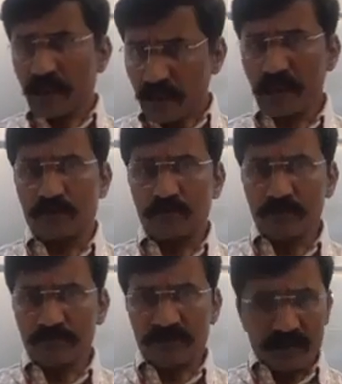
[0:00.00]
Now
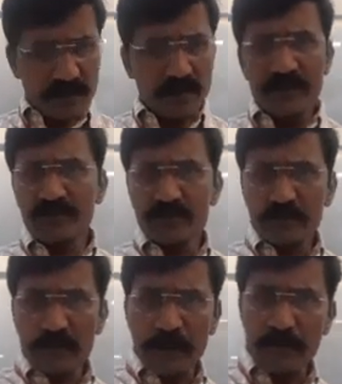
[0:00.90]
this
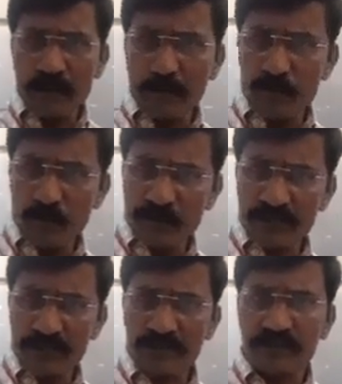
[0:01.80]
palmar
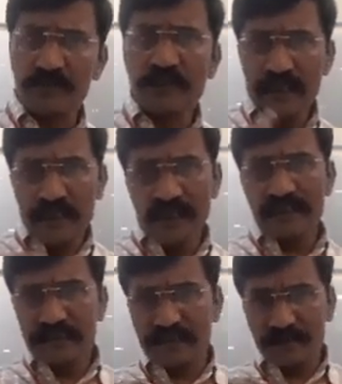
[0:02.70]
aponeurosis
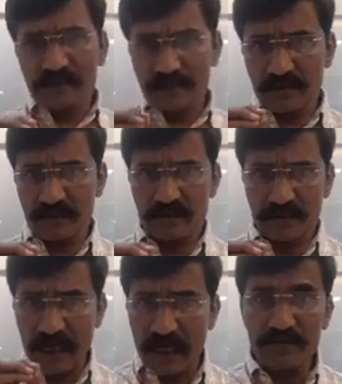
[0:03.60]
is
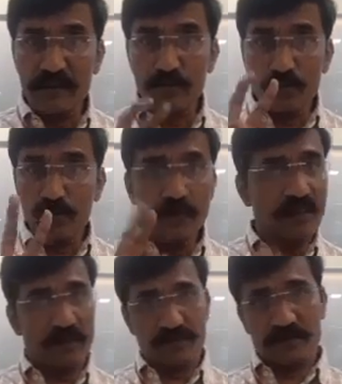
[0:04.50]
having two
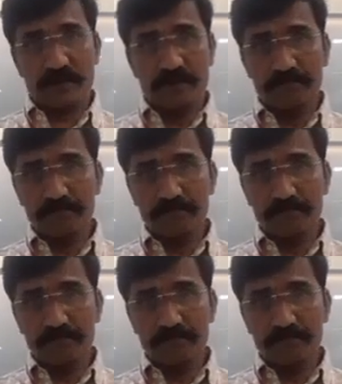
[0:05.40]
layers.